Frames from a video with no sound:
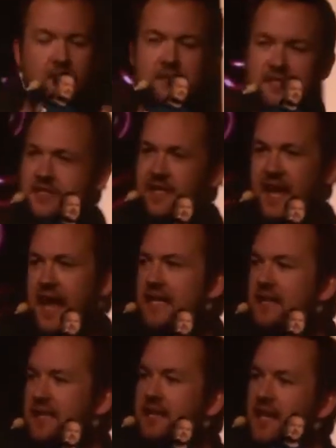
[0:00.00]
to anything
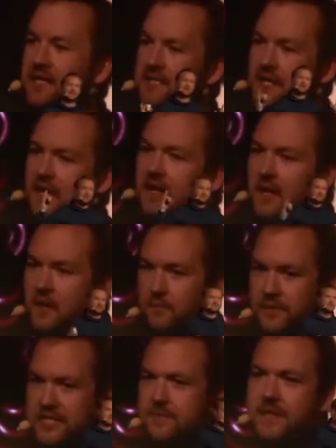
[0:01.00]
that I say, please
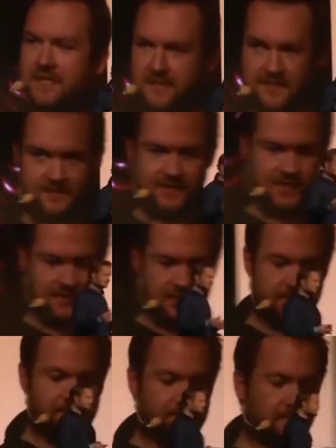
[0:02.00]
make it this section.
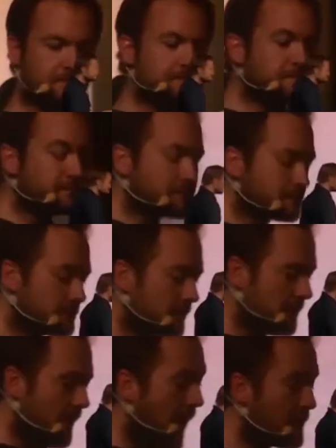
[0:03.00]

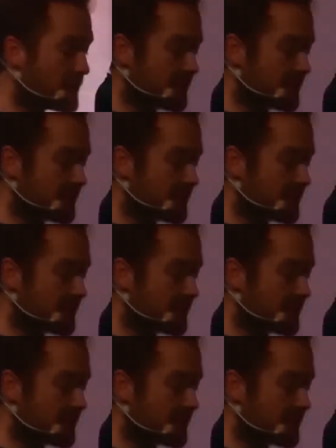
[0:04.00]
I was